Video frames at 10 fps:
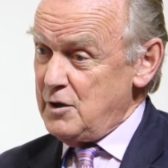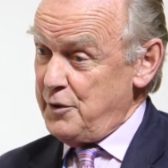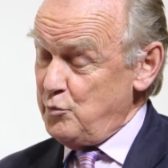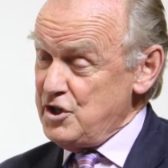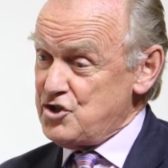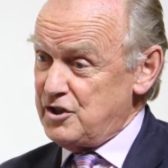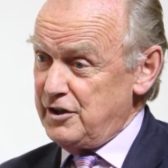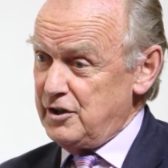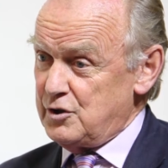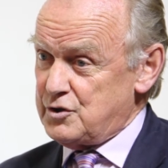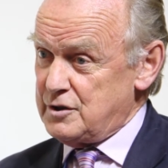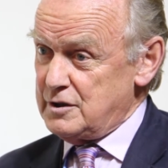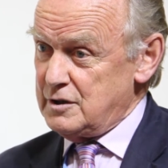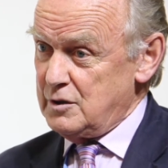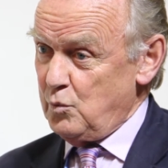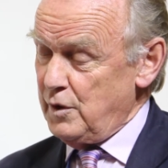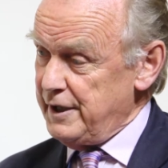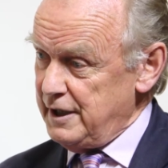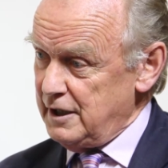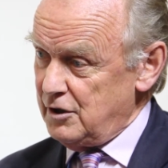The reason that we're
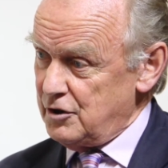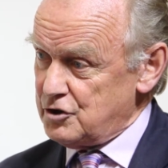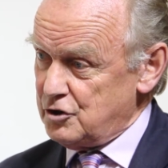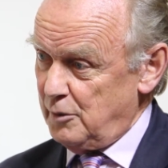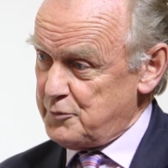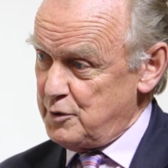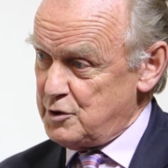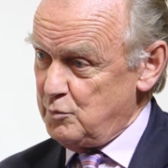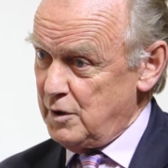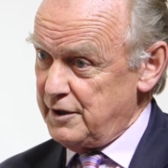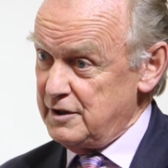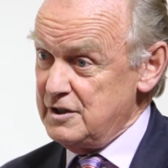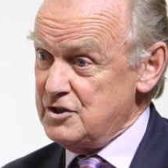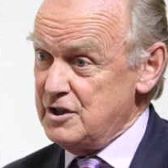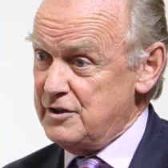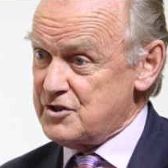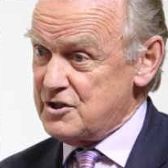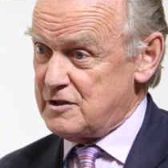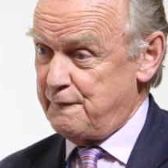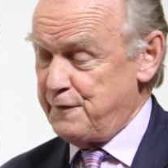here at COP21, and indeed this
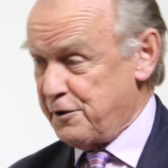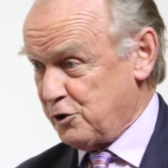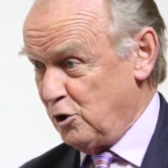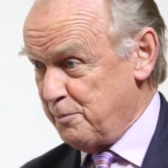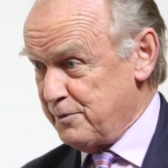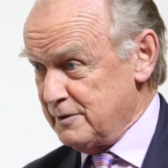is the fifth COP